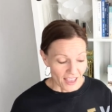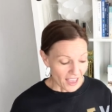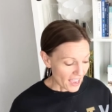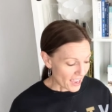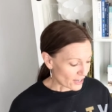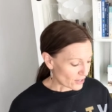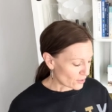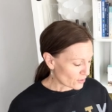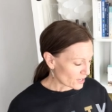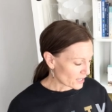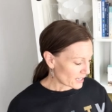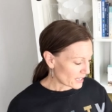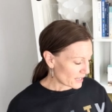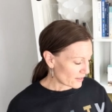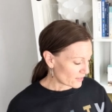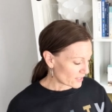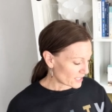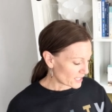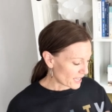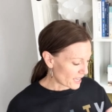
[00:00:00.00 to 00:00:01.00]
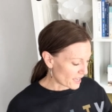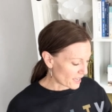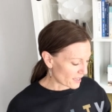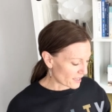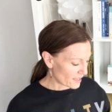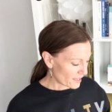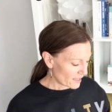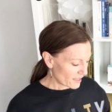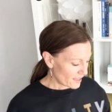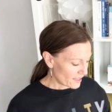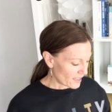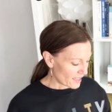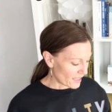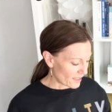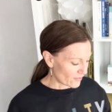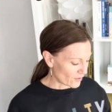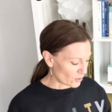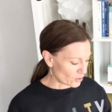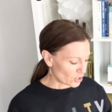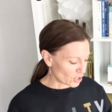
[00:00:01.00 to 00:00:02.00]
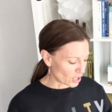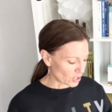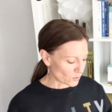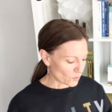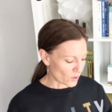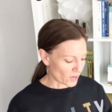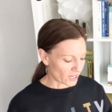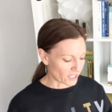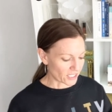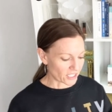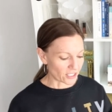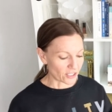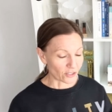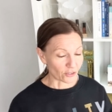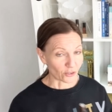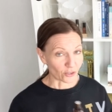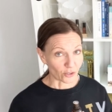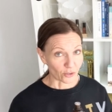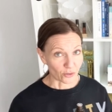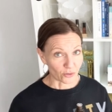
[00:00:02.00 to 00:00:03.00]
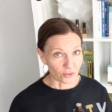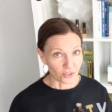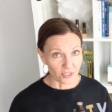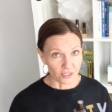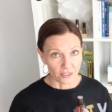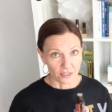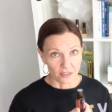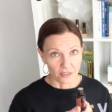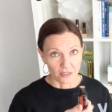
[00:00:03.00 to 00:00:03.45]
And you can even take, if you just wanted to dilute